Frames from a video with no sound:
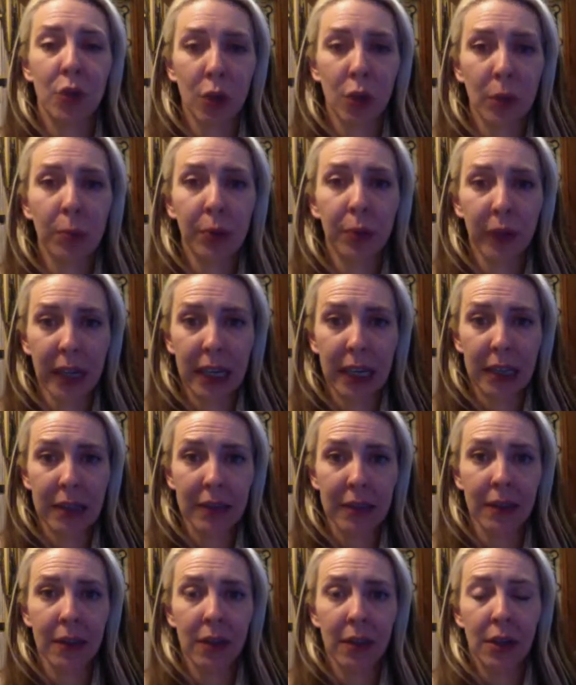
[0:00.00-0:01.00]

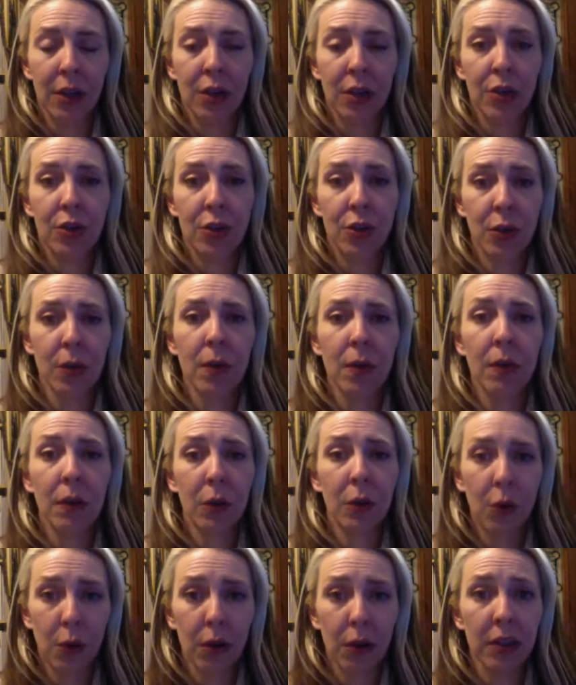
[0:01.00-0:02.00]
place during the
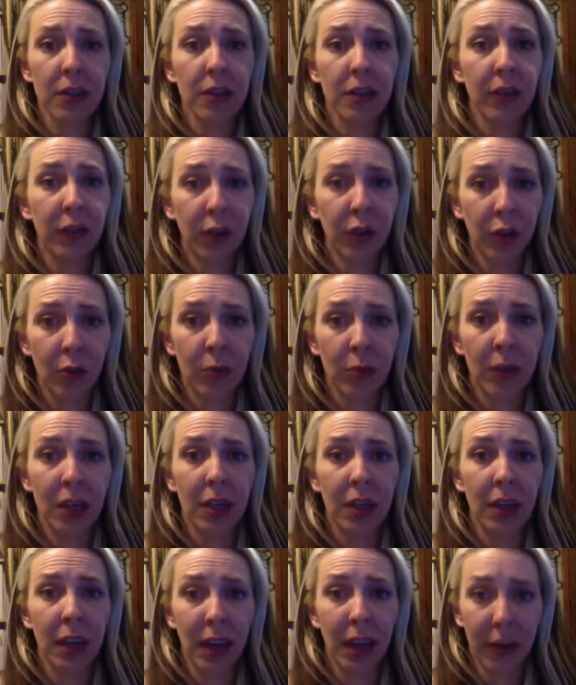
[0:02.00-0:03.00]
course of
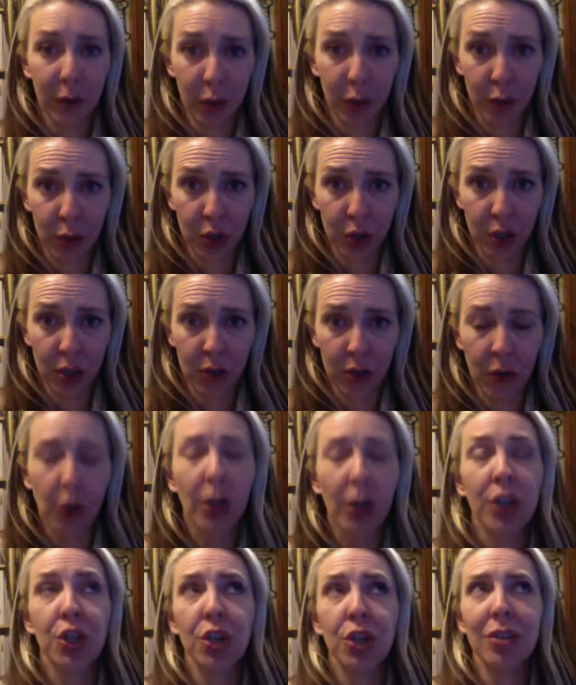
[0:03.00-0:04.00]
human evolution, or
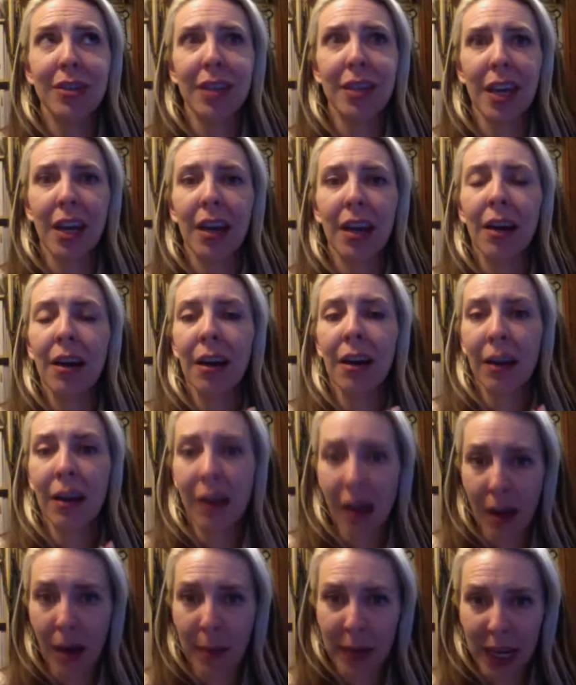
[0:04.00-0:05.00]
I should say
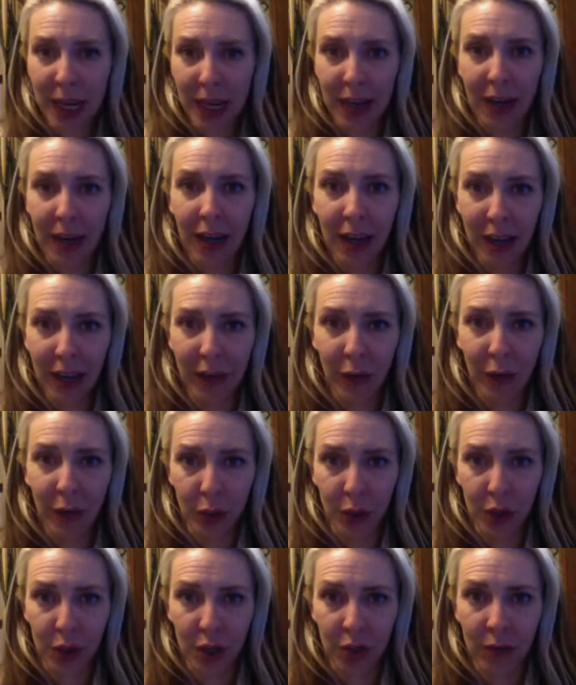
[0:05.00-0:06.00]
hominin
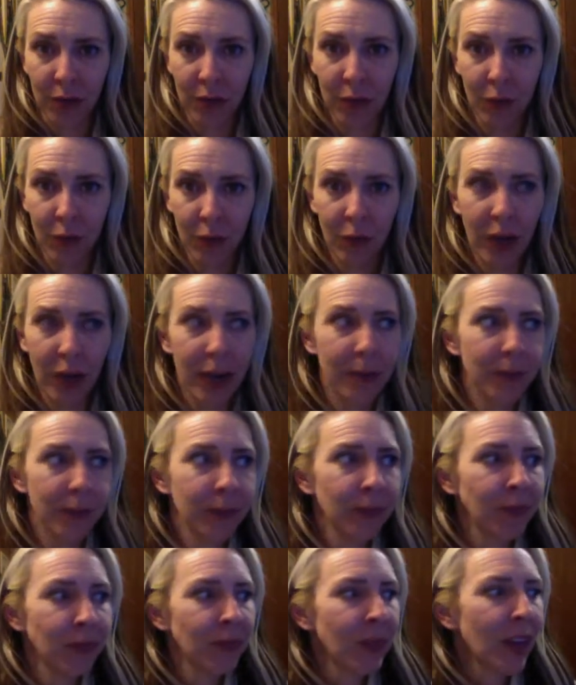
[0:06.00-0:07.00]
evolution, right?
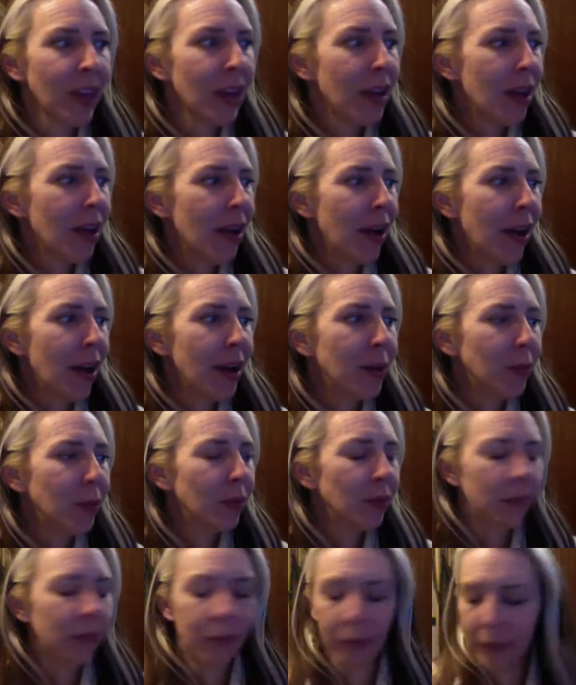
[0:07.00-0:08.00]

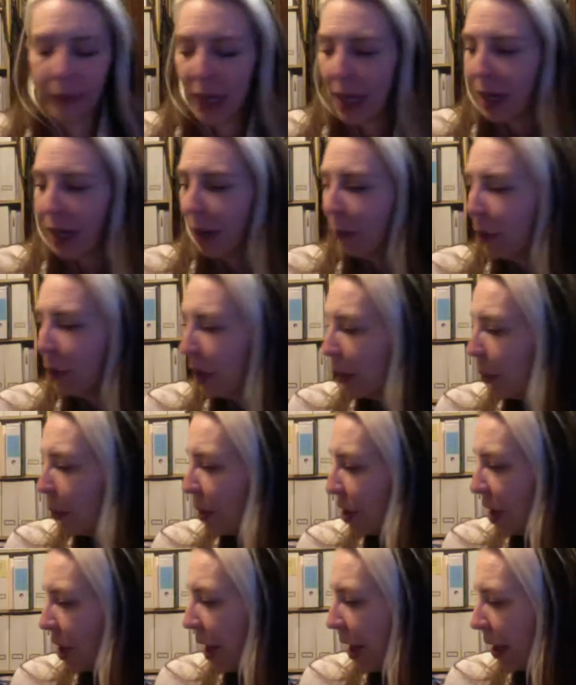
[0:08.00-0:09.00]
I really
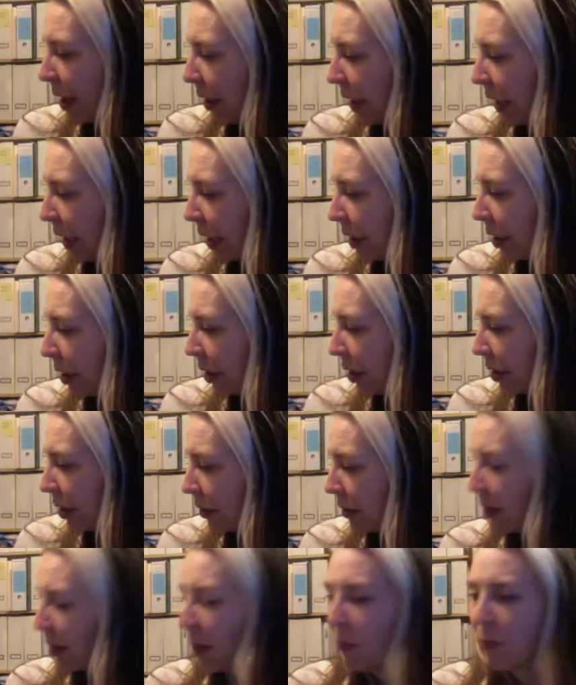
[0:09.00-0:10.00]
wish I had like
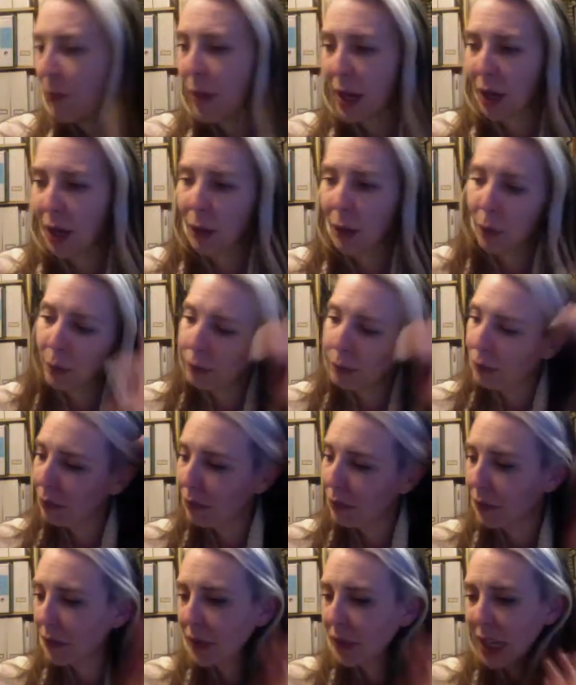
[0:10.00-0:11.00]
some better
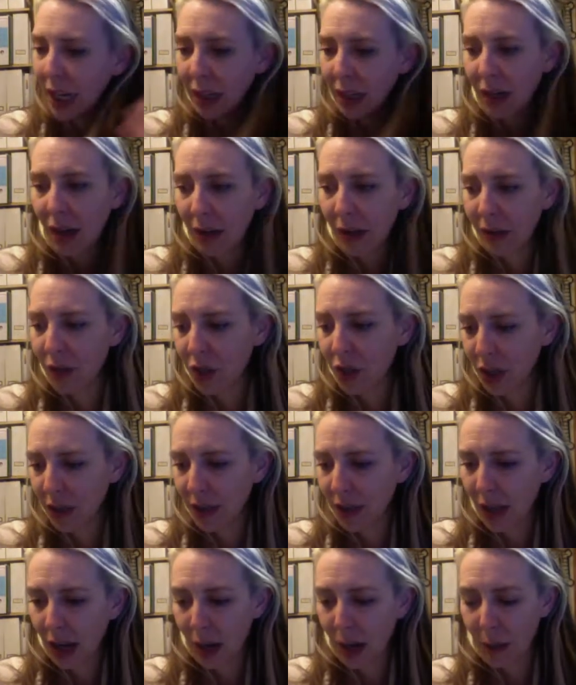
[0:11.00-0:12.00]
technology
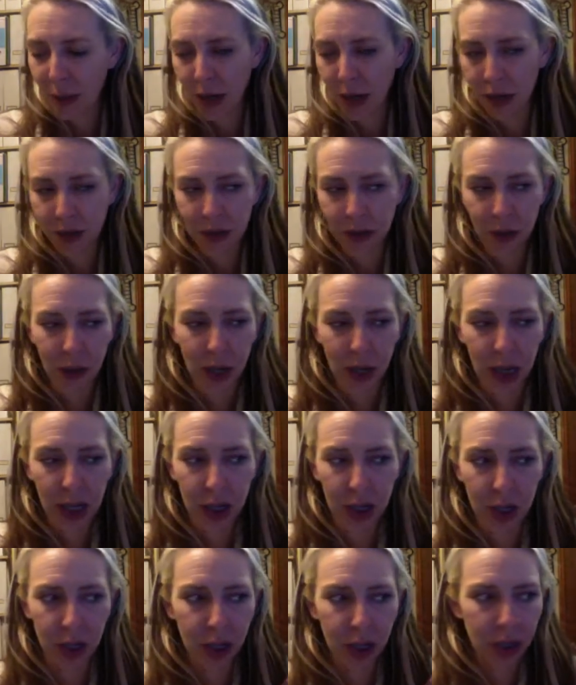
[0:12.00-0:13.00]
set up here so that I
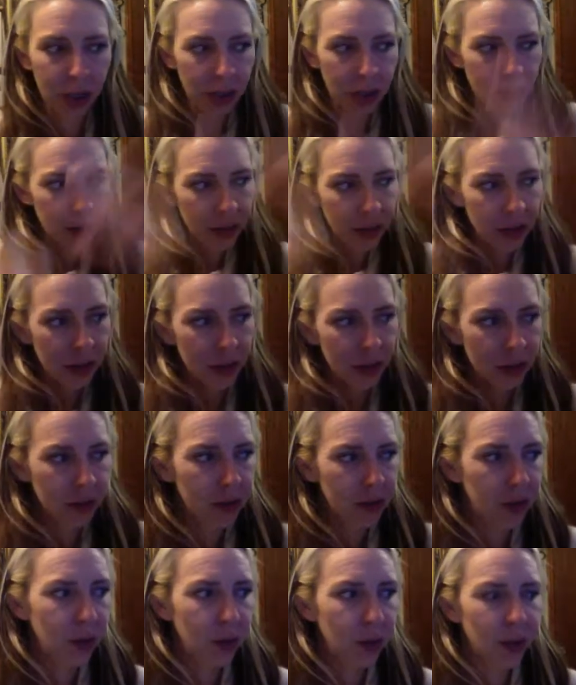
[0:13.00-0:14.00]
could
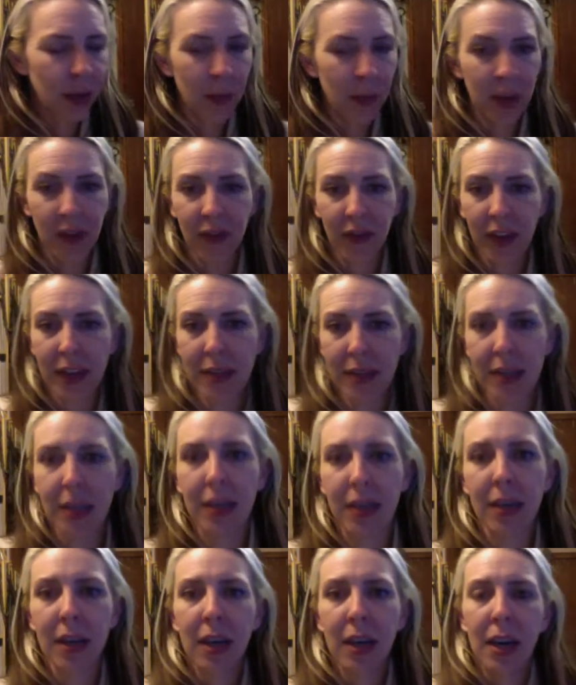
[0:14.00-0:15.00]
do something fancy.
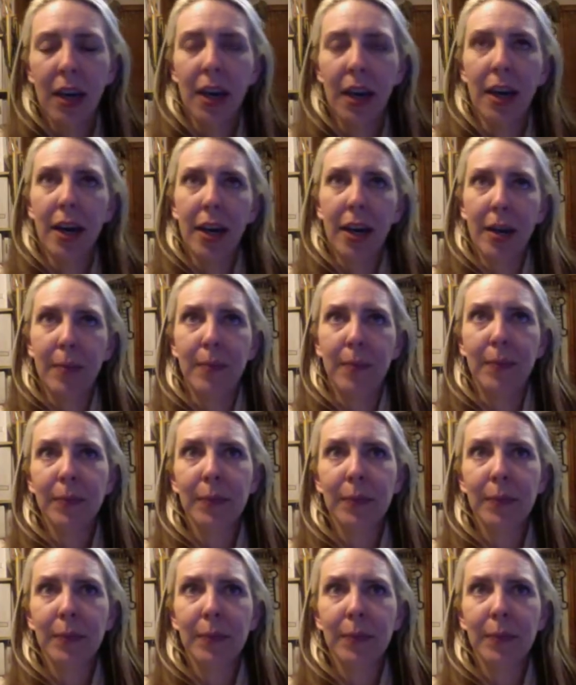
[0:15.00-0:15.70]
That's